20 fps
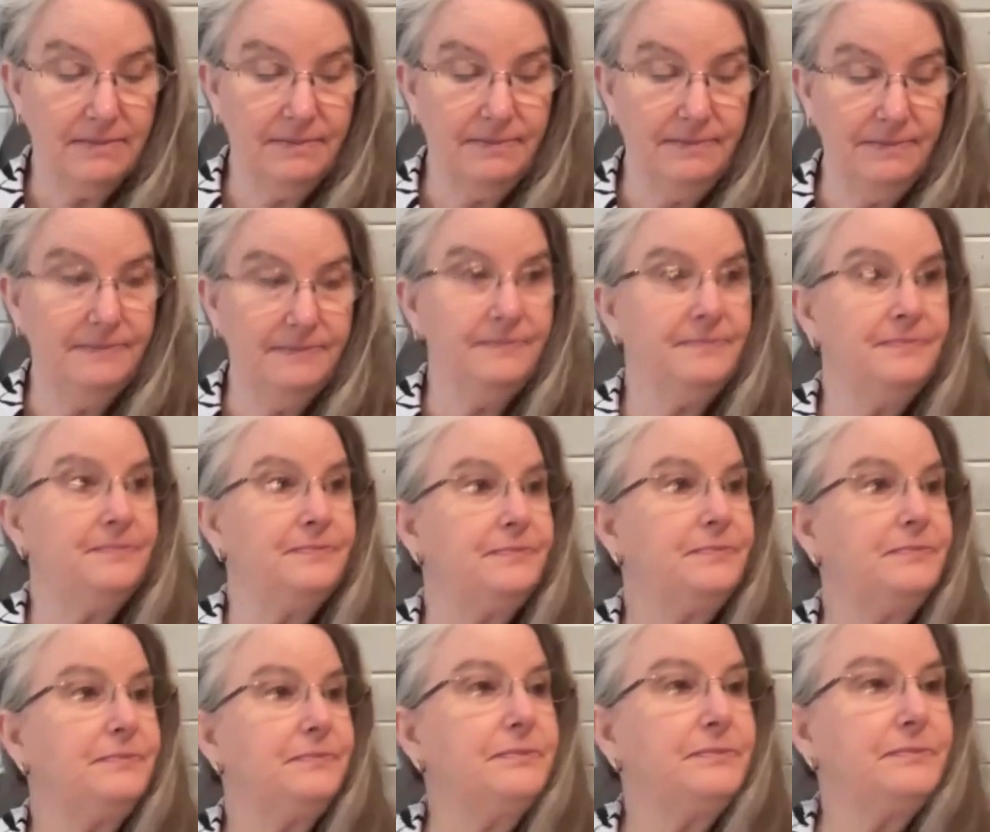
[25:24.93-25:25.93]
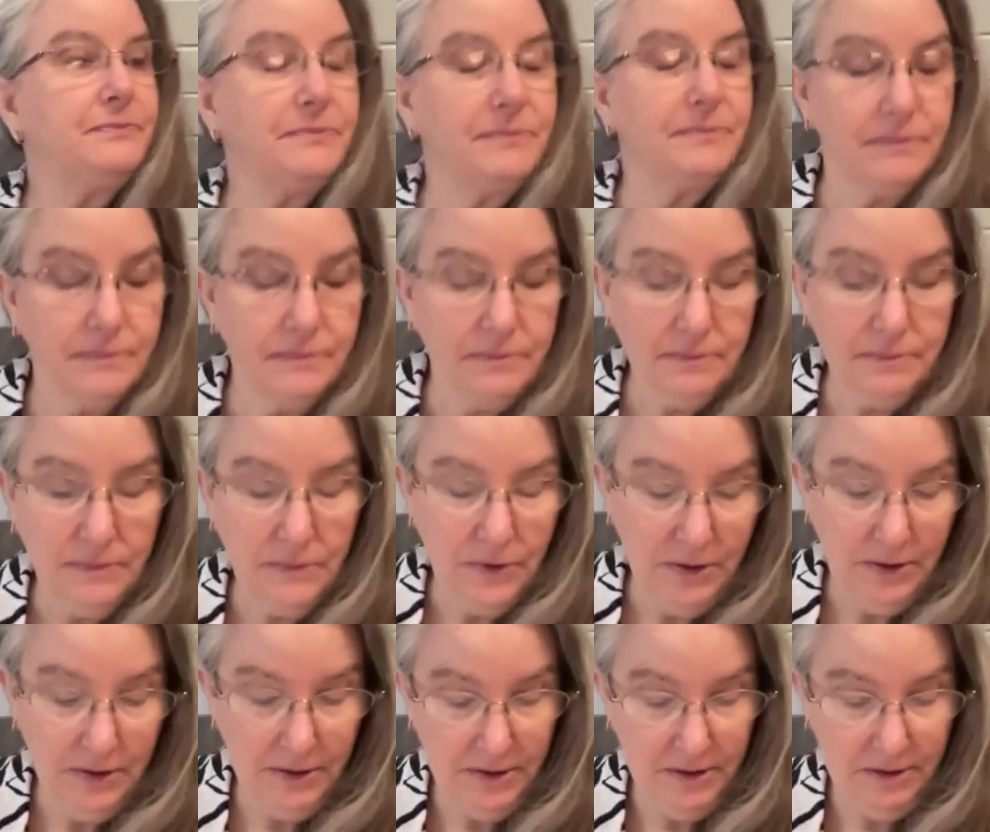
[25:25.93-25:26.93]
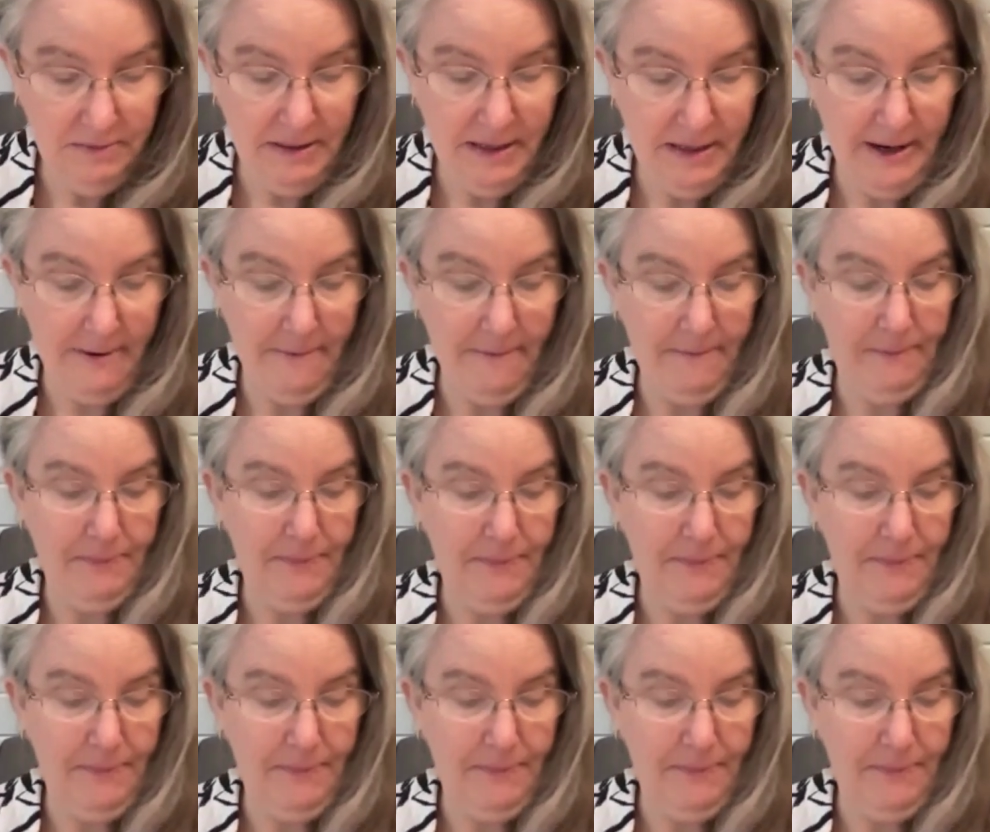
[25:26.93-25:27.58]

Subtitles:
Excuse me.